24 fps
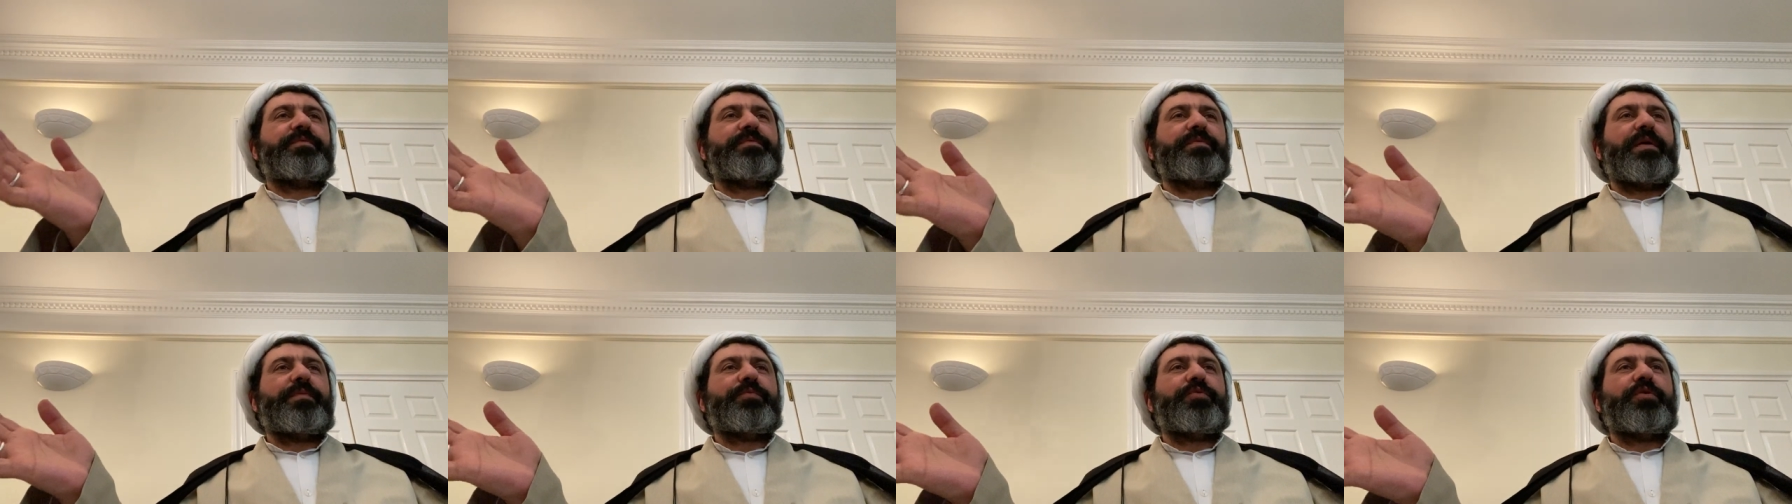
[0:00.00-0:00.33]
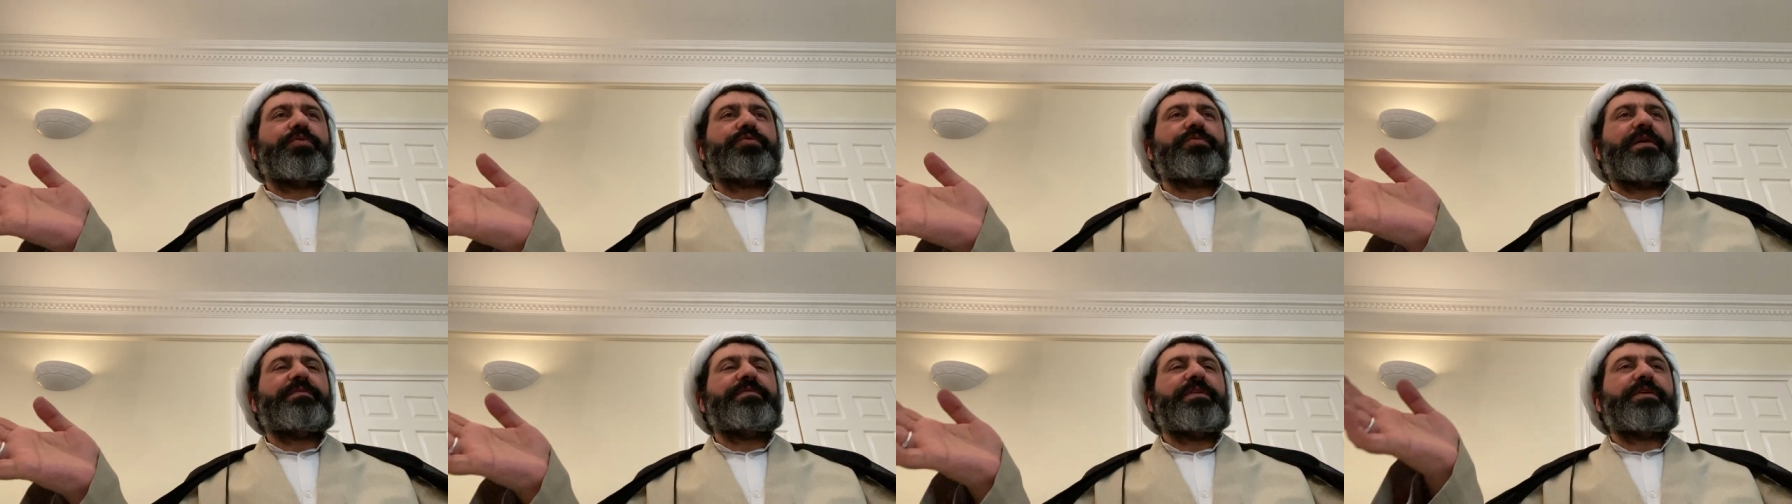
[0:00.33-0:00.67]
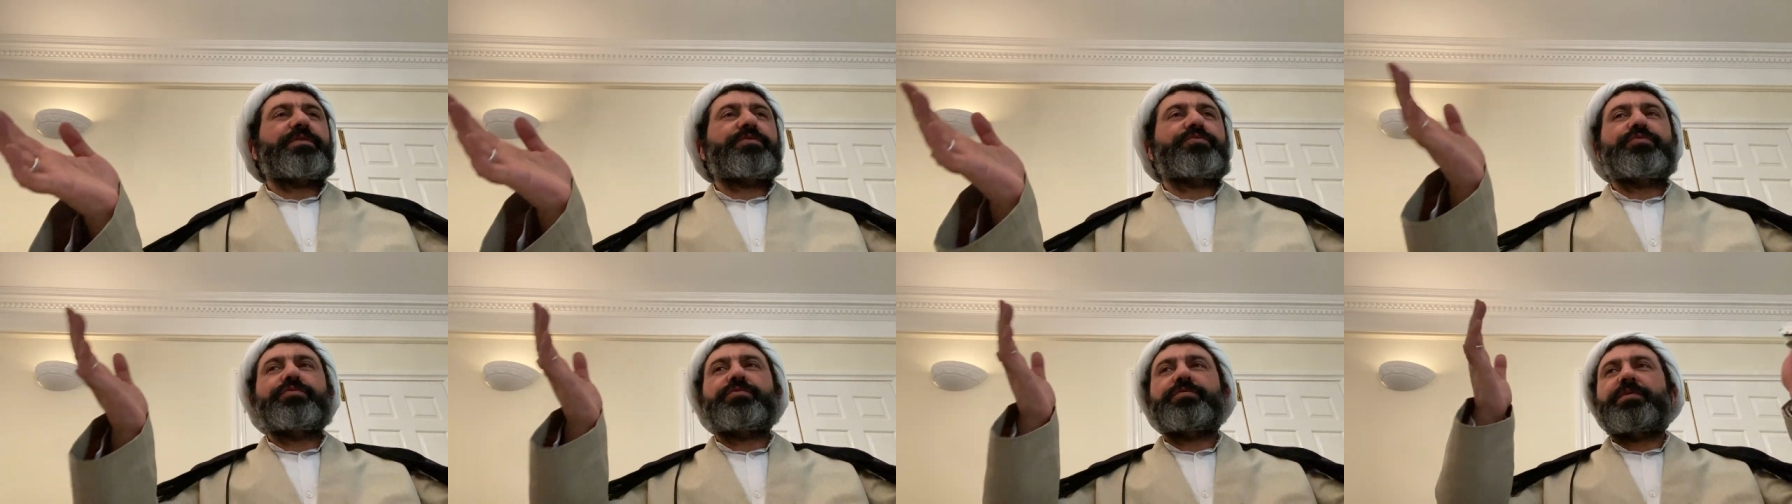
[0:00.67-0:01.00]
I'm going to have a
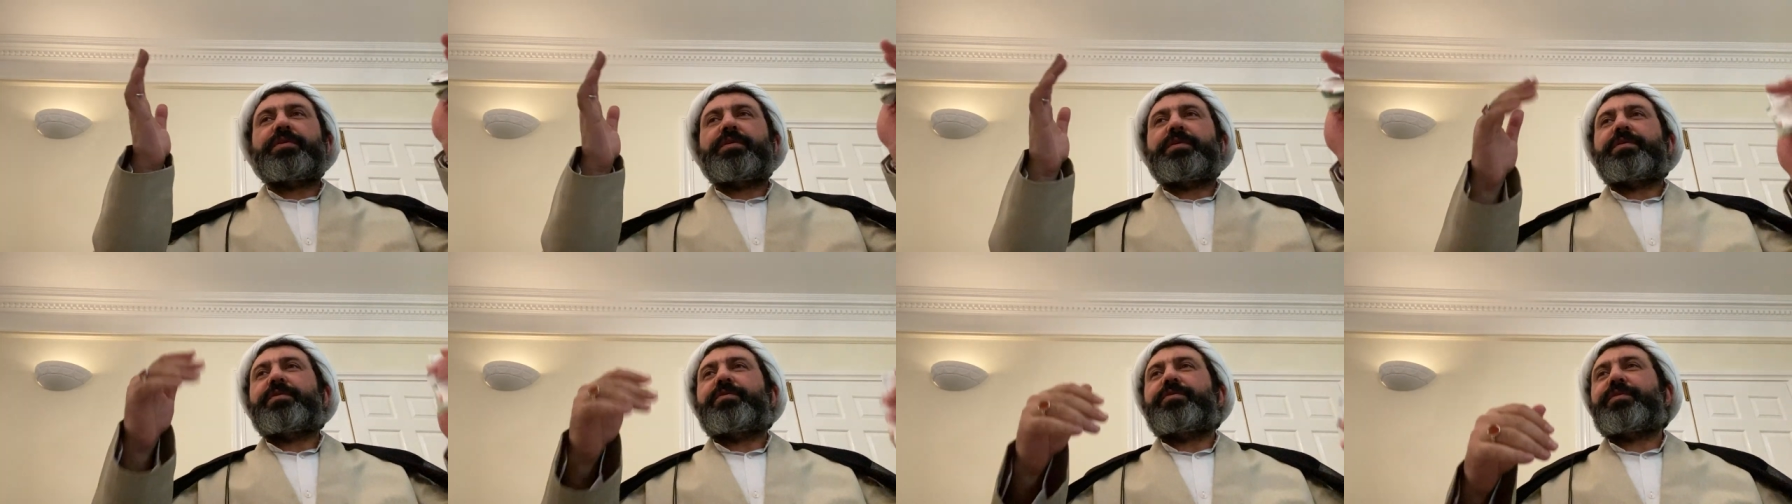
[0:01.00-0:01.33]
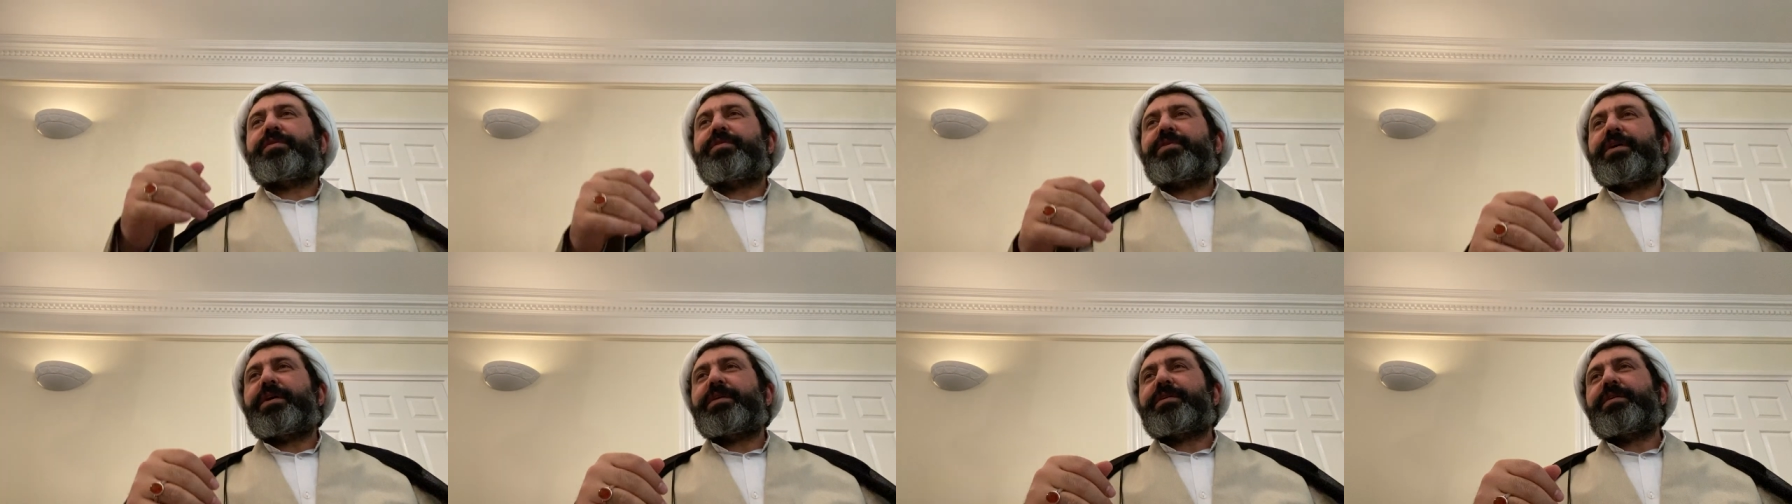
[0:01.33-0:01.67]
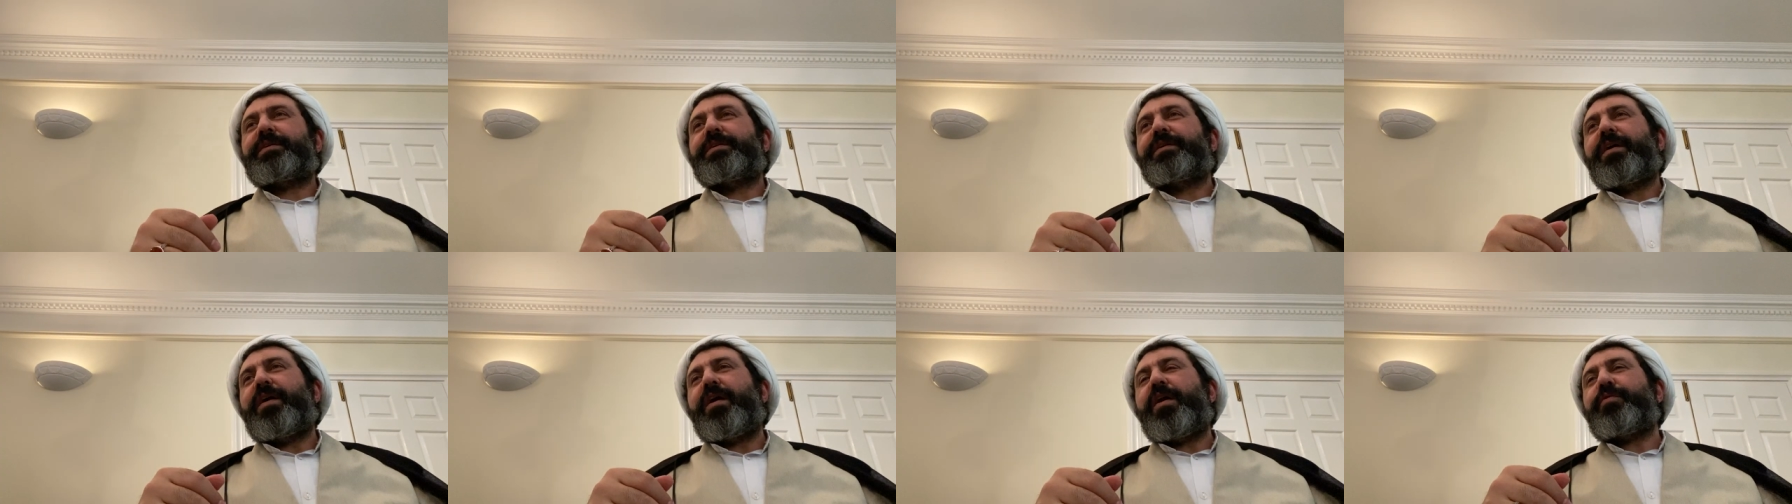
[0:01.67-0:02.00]
good or great
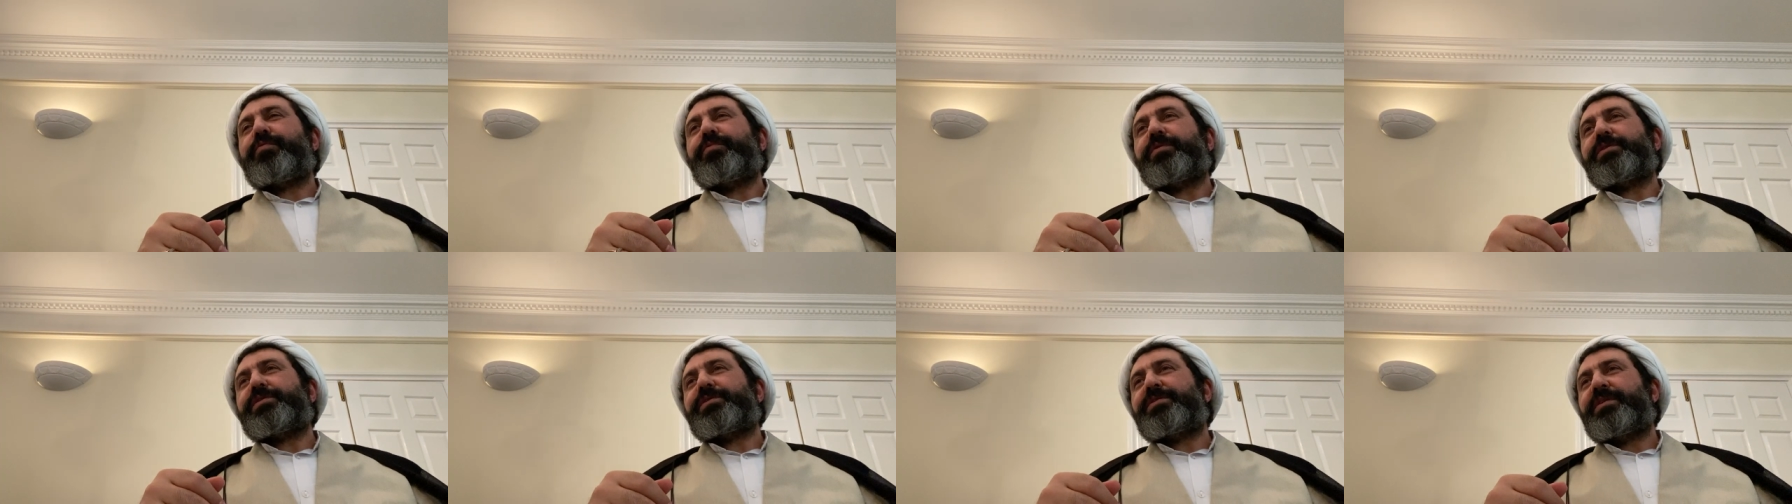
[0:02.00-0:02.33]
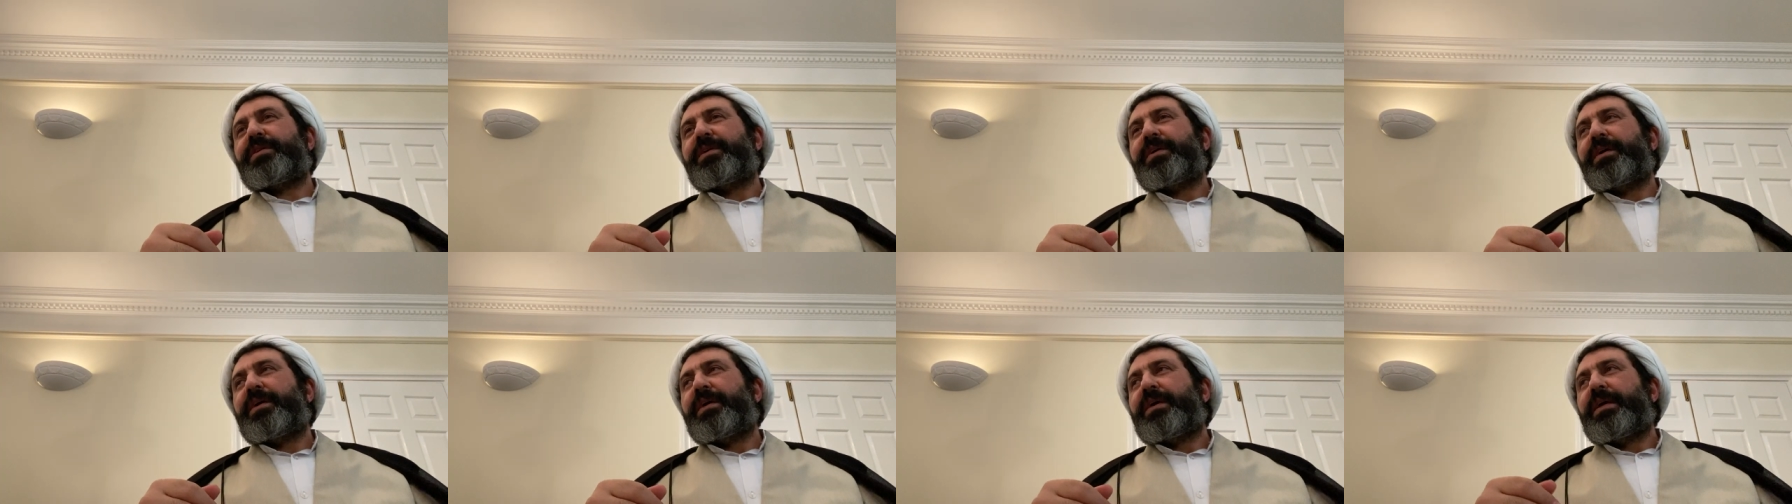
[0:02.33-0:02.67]
harvest.